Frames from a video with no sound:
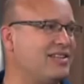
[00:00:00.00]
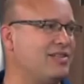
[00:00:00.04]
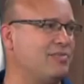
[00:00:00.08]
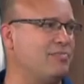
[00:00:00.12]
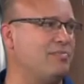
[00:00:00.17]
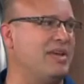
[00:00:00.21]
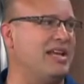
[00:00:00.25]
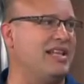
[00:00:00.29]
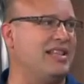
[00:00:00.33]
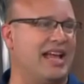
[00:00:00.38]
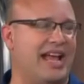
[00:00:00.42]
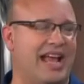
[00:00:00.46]
doesn't
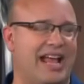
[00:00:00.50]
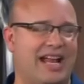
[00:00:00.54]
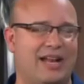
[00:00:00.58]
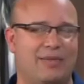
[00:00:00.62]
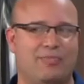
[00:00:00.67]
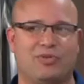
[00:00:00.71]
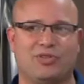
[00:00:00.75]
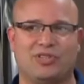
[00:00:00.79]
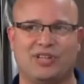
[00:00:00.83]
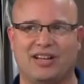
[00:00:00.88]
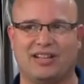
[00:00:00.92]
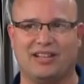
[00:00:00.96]
mean that
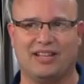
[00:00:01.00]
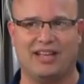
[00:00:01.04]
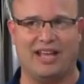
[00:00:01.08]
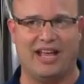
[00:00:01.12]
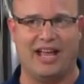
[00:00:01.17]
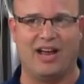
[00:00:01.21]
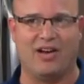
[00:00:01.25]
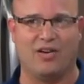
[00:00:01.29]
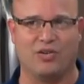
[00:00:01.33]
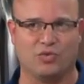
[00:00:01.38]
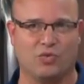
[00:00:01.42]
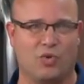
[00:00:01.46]
80% of the
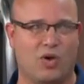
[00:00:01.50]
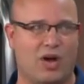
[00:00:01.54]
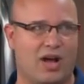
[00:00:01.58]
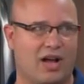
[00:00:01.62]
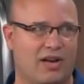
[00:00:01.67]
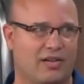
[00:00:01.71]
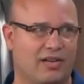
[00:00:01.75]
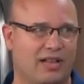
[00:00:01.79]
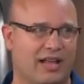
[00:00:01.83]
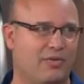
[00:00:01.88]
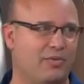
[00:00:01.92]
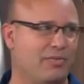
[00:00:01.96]
air is
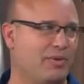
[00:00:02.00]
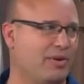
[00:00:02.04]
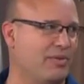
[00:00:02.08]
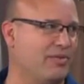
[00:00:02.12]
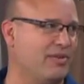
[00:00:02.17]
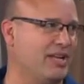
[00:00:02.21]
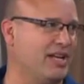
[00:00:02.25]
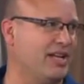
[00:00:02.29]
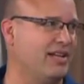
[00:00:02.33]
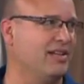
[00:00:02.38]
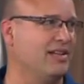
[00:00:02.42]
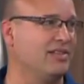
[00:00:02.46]
water. That would be
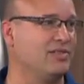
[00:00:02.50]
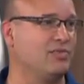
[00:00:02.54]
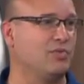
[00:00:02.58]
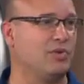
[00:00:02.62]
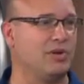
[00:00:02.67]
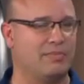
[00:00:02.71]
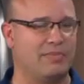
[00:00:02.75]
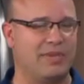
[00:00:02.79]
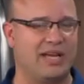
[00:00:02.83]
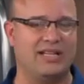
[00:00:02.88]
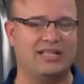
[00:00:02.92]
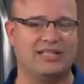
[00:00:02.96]
ridiculous.
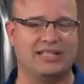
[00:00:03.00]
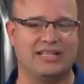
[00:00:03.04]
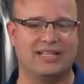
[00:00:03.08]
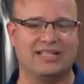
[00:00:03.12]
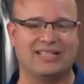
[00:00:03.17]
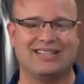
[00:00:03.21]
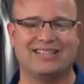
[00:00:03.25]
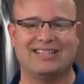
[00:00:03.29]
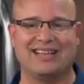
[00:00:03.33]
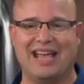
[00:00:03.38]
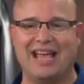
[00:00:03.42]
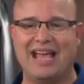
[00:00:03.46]
What it means
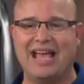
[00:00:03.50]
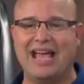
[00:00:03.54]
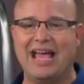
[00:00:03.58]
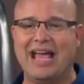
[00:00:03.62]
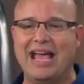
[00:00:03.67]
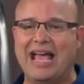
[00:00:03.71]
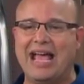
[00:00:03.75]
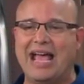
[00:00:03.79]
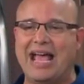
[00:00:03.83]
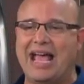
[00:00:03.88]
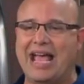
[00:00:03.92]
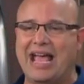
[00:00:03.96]
is that
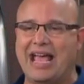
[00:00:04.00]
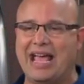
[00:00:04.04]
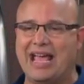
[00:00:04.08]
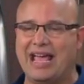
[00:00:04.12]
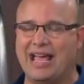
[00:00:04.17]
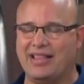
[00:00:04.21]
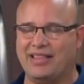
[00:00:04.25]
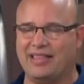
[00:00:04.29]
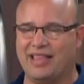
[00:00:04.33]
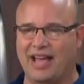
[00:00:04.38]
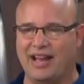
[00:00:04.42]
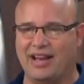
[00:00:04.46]

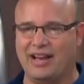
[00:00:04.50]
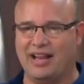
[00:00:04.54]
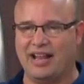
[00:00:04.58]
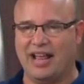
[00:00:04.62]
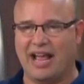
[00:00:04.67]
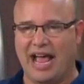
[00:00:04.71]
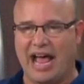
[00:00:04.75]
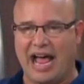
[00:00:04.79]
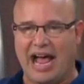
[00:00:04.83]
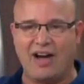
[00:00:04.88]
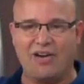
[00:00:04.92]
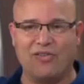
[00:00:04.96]

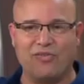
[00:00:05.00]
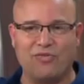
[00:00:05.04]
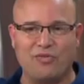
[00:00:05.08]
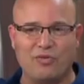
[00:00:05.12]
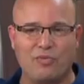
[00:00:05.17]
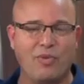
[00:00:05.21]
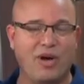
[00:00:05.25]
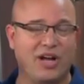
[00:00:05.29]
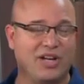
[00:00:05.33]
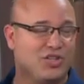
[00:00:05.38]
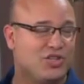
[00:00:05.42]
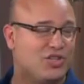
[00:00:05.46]
however
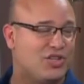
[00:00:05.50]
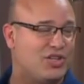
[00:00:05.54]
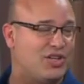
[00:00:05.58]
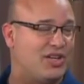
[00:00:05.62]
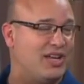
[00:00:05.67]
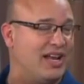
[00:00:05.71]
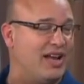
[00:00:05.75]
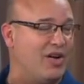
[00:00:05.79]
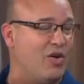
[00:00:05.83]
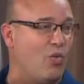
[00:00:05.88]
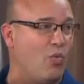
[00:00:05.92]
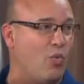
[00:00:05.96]
much
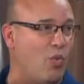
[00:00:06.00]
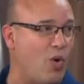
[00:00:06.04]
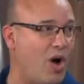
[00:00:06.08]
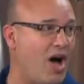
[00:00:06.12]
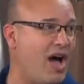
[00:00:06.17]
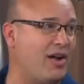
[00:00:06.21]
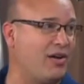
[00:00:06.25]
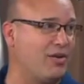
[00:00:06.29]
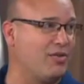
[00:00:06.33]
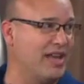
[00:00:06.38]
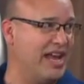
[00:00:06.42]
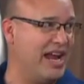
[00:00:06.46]

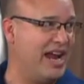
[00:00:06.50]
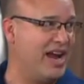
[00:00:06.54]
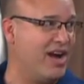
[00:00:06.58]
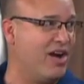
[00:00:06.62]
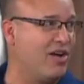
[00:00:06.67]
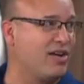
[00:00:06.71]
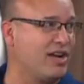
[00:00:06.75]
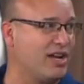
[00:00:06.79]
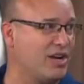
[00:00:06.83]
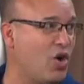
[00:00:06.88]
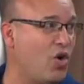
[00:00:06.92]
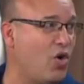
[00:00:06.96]
water the
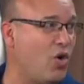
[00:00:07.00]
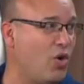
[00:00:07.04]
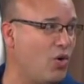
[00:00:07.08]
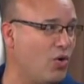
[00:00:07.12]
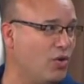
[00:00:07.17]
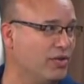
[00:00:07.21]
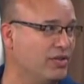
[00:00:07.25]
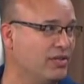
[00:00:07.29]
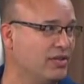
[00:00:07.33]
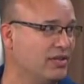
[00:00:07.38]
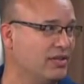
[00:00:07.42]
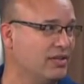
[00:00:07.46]
air can
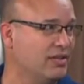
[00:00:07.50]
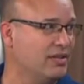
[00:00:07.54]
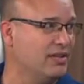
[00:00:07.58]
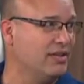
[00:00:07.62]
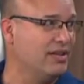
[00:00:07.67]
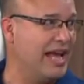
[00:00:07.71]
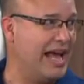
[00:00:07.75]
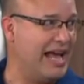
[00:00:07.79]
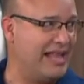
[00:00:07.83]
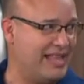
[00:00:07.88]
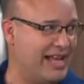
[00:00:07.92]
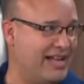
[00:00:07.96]
hold
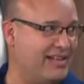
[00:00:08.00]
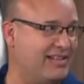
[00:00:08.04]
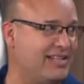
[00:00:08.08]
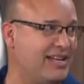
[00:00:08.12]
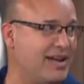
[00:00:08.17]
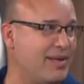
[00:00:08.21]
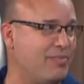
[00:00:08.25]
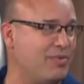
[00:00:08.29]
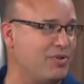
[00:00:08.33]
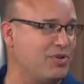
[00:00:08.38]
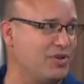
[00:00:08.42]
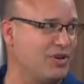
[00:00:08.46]
at that
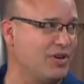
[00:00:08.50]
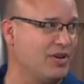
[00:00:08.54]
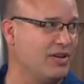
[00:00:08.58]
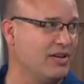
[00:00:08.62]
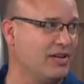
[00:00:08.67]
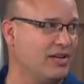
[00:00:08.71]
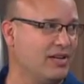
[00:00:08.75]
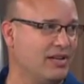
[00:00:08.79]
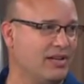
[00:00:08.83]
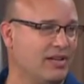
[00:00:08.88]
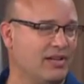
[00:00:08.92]
temperature,